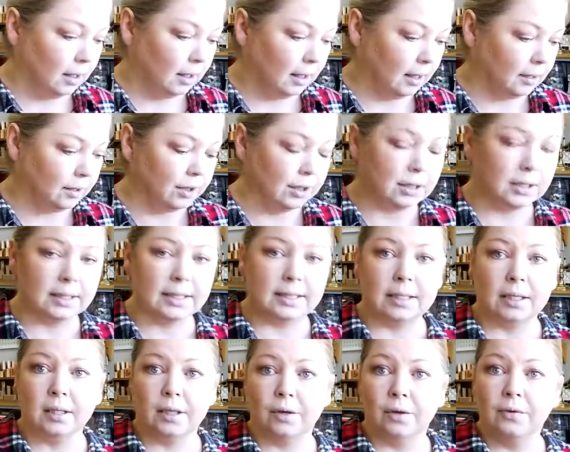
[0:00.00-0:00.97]
And you can
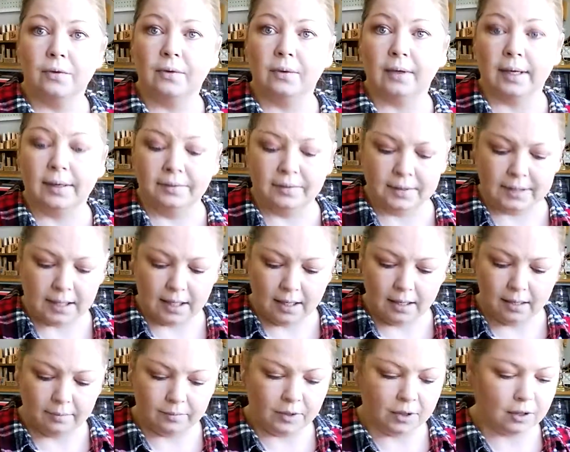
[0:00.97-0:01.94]
start over every
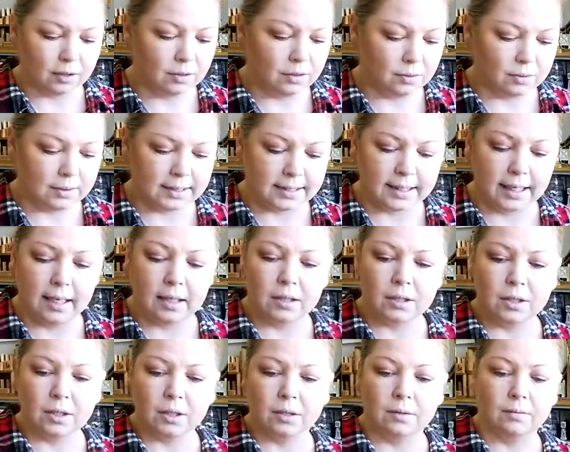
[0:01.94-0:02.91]
time. You can do a
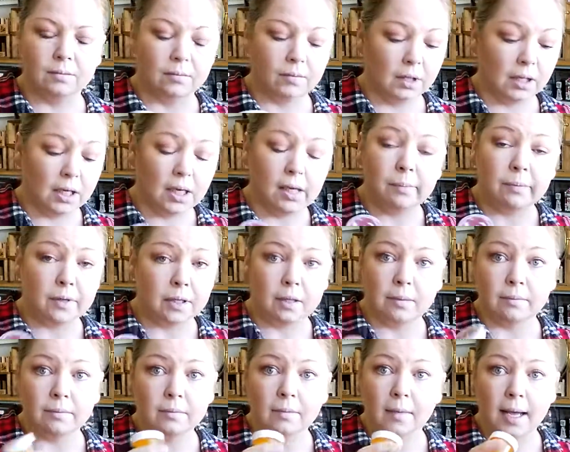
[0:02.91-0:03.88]
set, you can keep
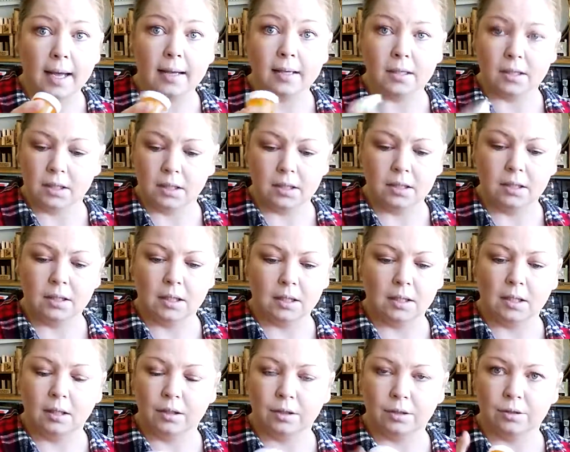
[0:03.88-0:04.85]
them as is,
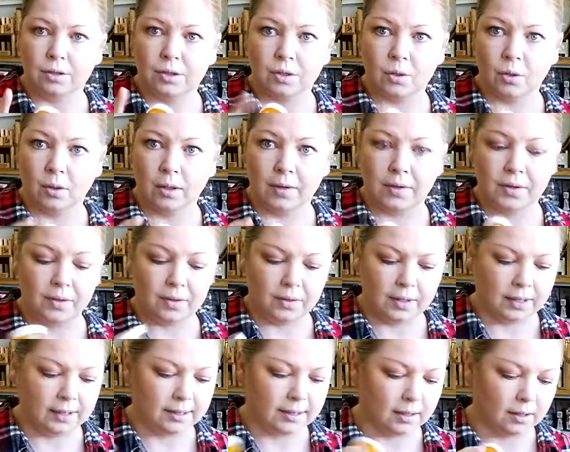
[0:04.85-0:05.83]
and then you can store other
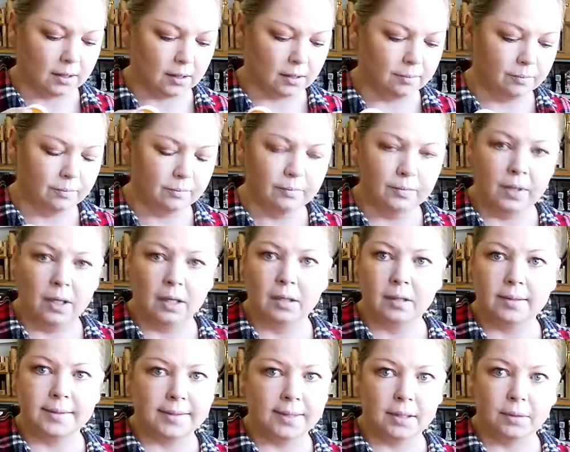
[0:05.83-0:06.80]
things in them.
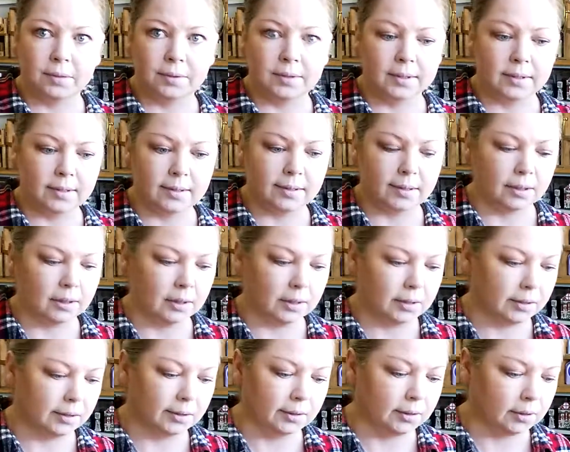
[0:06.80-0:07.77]
Sequins,
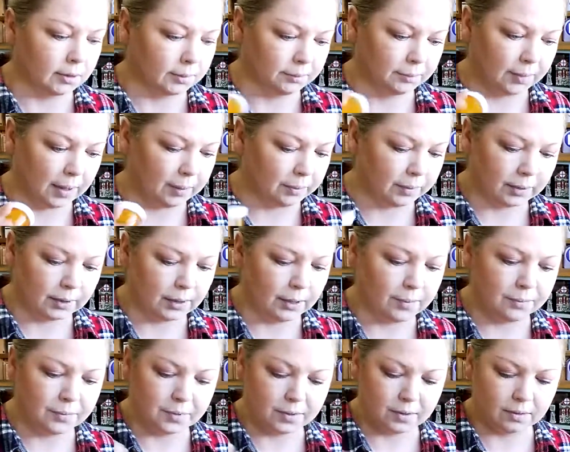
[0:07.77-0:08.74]
glitter, paper
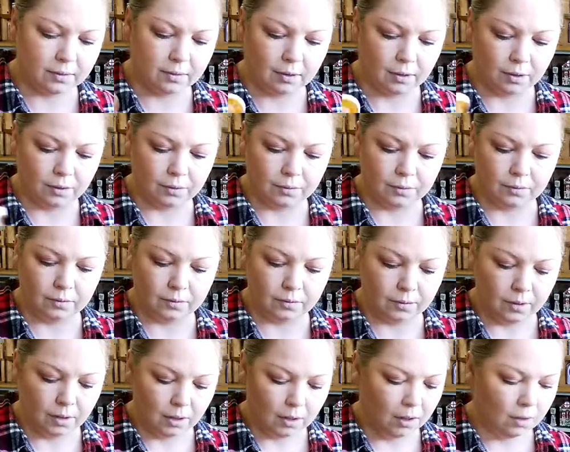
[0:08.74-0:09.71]
clips, you know,
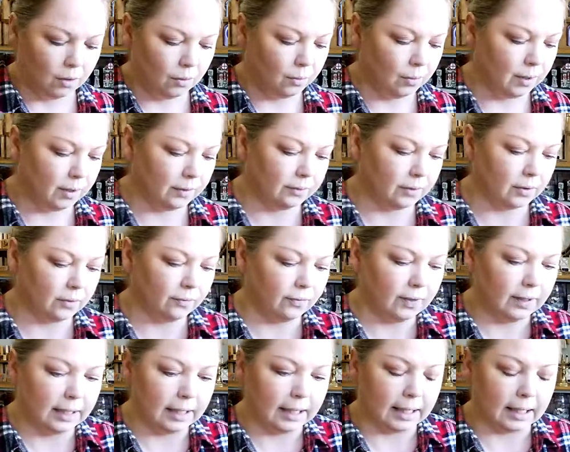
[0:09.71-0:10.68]
whatever you
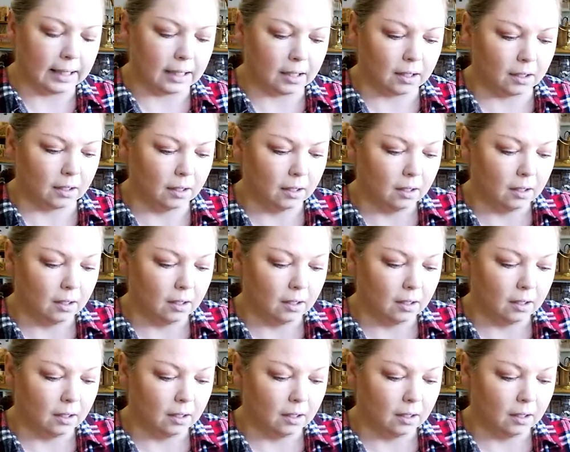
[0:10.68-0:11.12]
feel like.